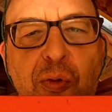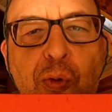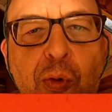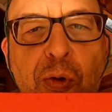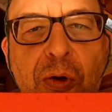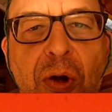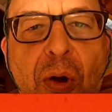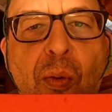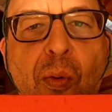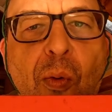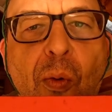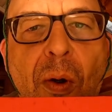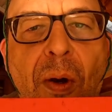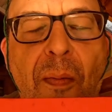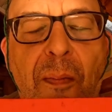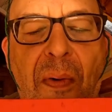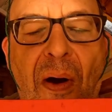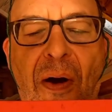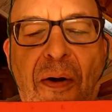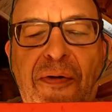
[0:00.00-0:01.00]
you know
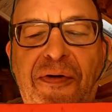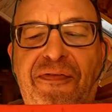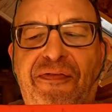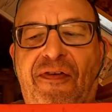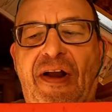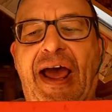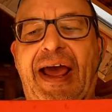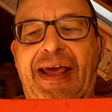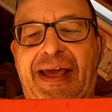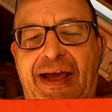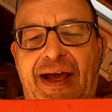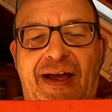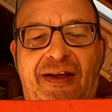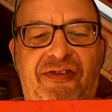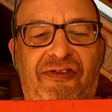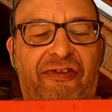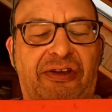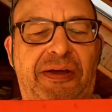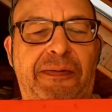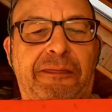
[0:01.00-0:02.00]
about fly
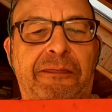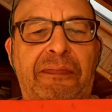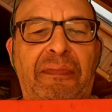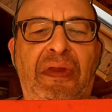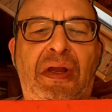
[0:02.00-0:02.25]
casting.